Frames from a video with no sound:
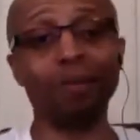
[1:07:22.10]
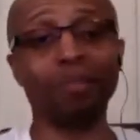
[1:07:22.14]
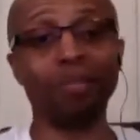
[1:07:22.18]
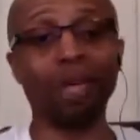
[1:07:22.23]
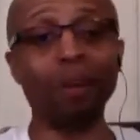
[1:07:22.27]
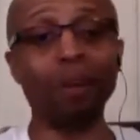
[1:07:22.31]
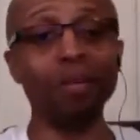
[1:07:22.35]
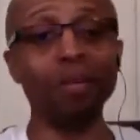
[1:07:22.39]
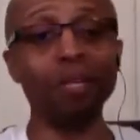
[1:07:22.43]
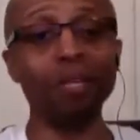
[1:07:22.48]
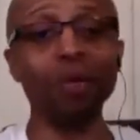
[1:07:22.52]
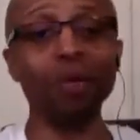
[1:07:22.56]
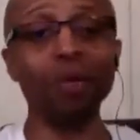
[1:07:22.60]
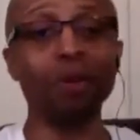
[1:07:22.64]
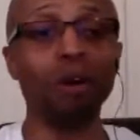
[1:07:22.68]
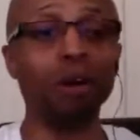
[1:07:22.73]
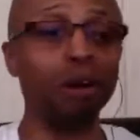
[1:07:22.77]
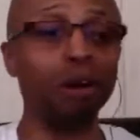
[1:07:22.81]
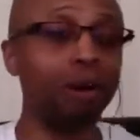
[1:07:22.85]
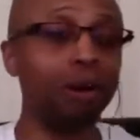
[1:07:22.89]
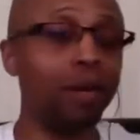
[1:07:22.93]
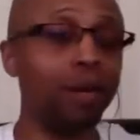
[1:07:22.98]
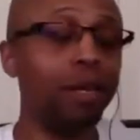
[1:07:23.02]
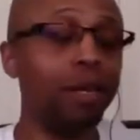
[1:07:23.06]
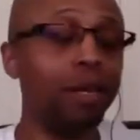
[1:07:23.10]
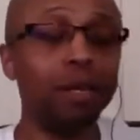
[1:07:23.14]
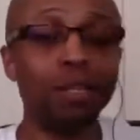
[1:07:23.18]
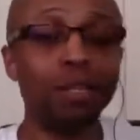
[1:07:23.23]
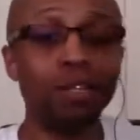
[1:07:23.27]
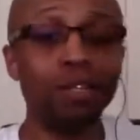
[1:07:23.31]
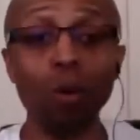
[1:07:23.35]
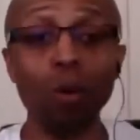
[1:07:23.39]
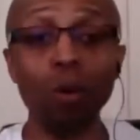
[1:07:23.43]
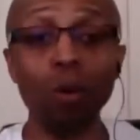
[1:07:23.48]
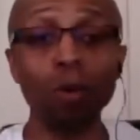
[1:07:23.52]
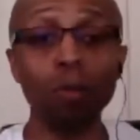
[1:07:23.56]
Some of you are
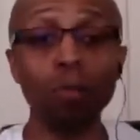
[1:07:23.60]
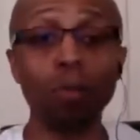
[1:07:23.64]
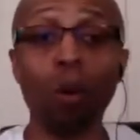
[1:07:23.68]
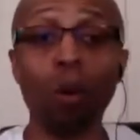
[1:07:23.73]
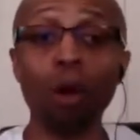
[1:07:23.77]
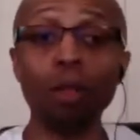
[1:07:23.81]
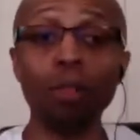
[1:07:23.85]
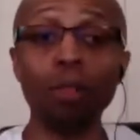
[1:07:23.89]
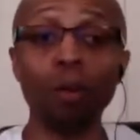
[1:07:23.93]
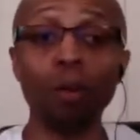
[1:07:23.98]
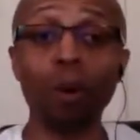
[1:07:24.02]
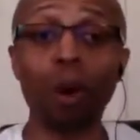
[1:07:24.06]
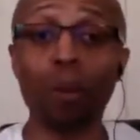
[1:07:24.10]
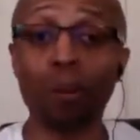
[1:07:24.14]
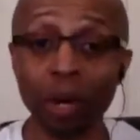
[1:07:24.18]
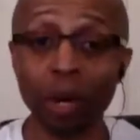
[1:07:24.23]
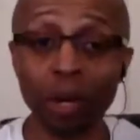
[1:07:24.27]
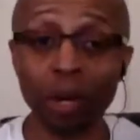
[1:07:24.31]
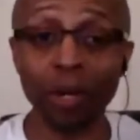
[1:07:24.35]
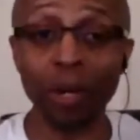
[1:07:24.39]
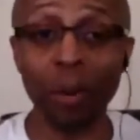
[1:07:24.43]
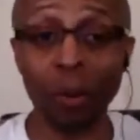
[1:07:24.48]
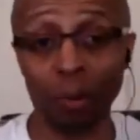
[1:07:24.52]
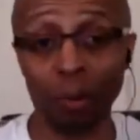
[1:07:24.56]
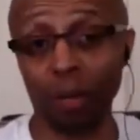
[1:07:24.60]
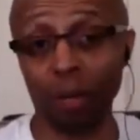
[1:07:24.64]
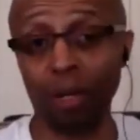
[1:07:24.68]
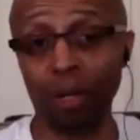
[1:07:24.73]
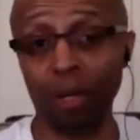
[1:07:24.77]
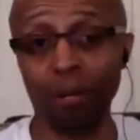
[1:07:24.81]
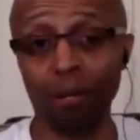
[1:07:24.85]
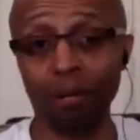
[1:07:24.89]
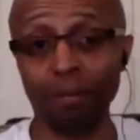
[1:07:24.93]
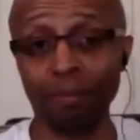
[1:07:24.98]
doing more than what we're doing.